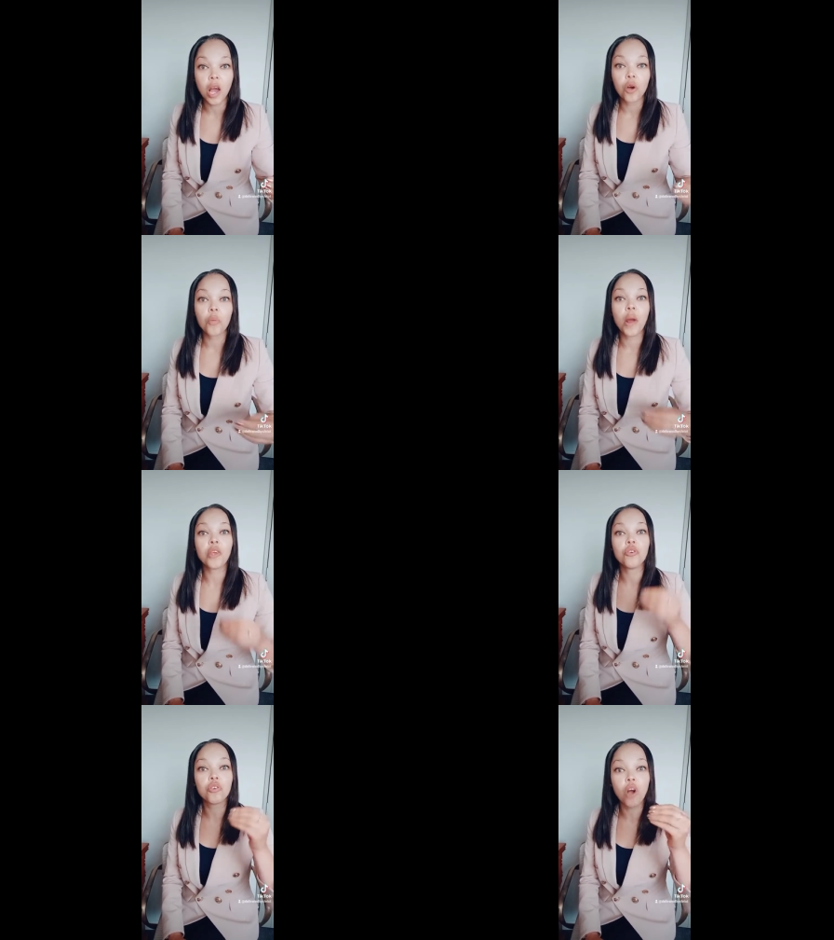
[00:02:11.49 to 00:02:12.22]

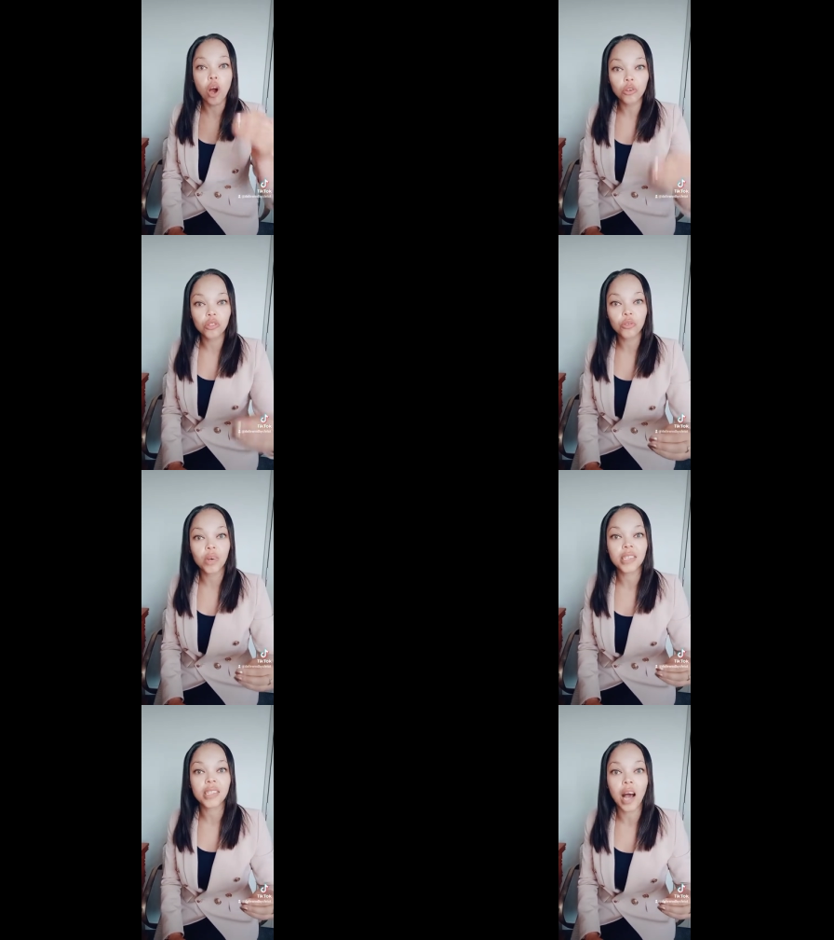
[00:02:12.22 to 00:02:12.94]
When you go to
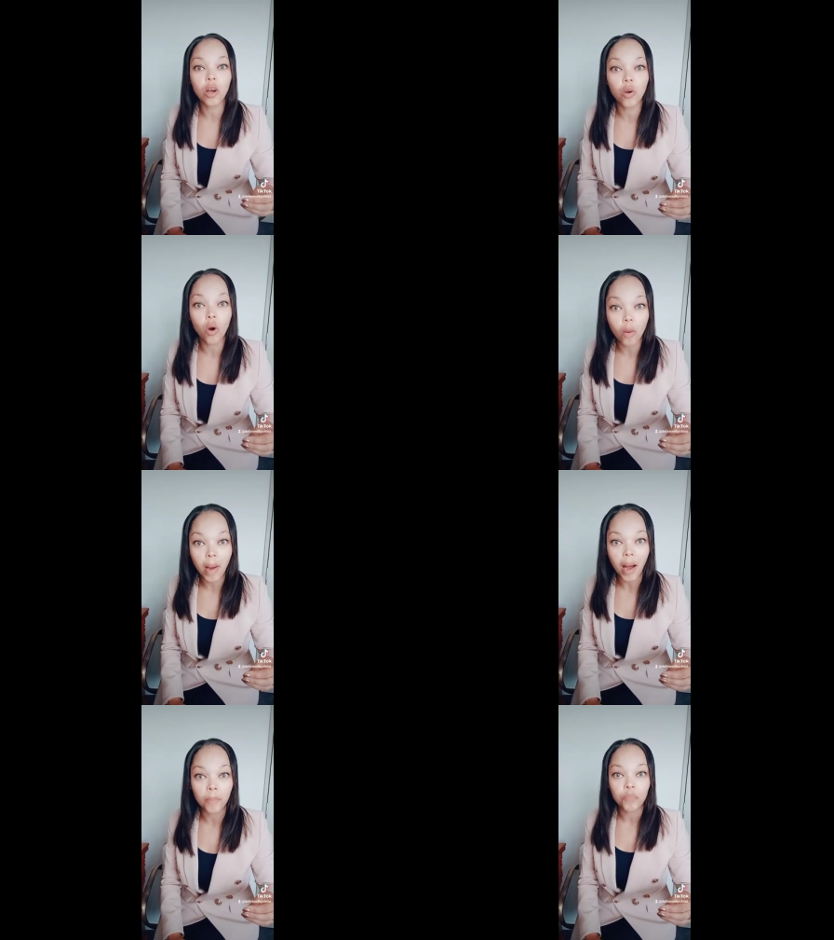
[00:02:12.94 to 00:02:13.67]
a
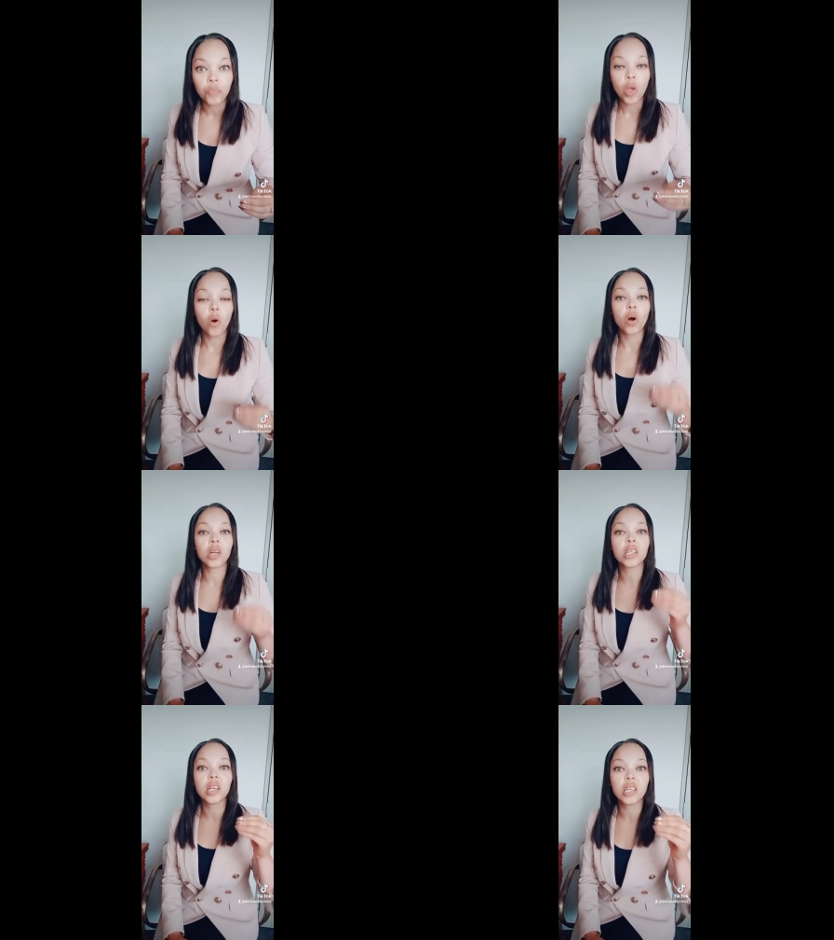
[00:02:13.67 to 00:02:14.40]
Sangoma or
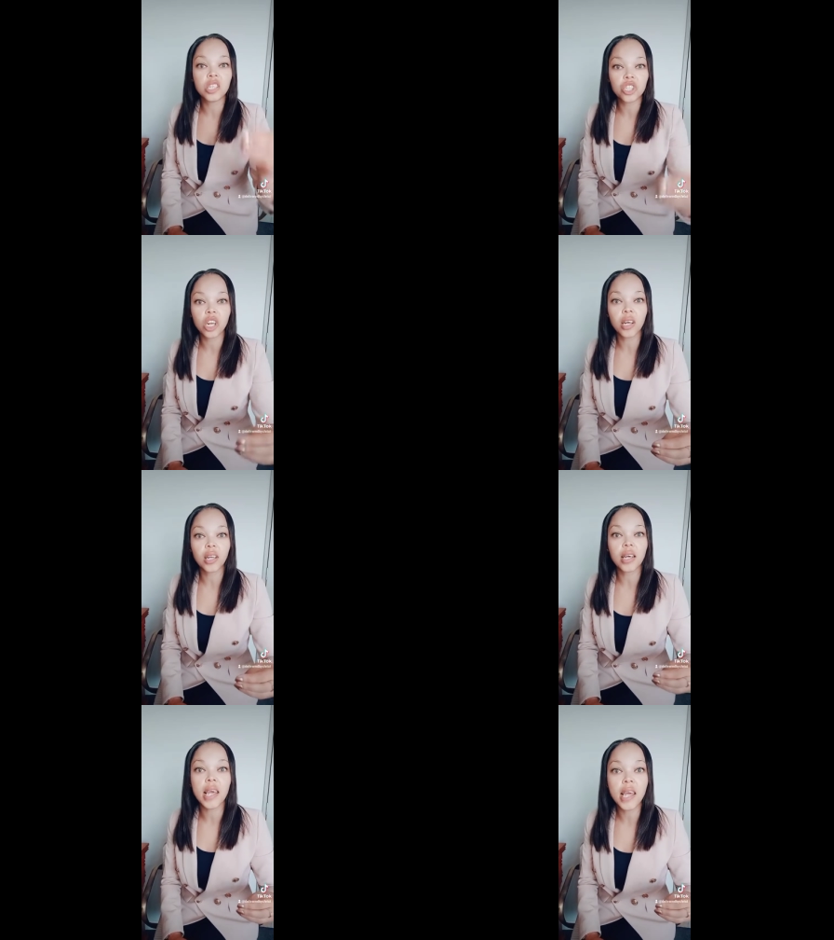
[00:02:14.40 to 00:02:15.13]
a
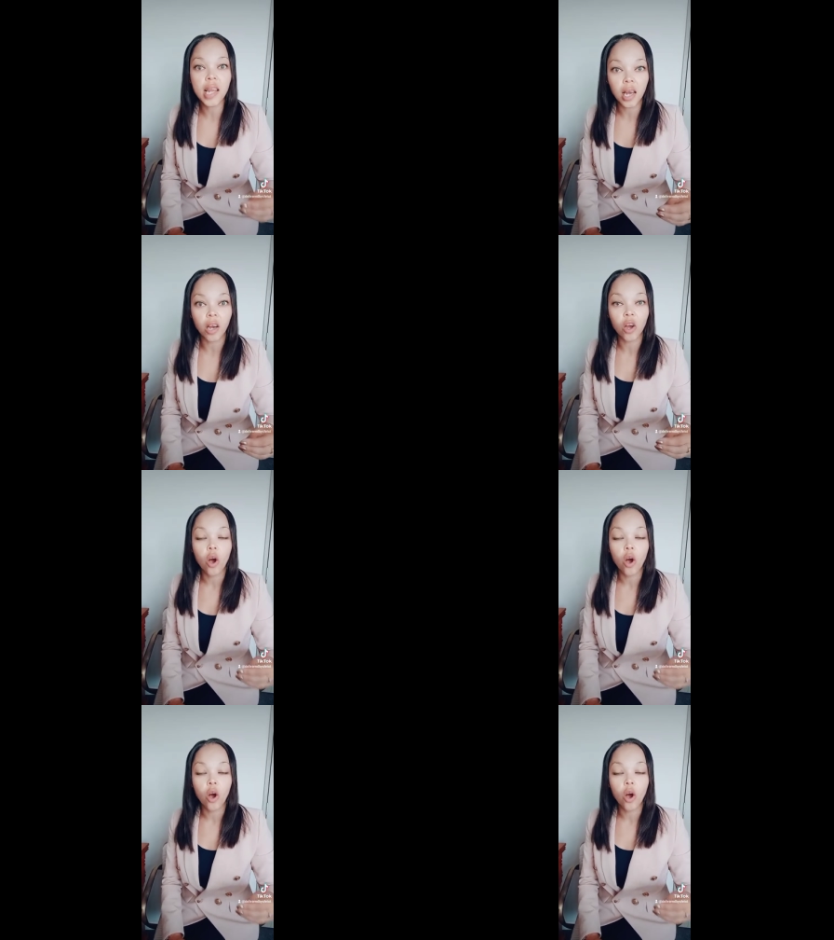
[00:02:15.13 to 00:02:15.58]
traditional healer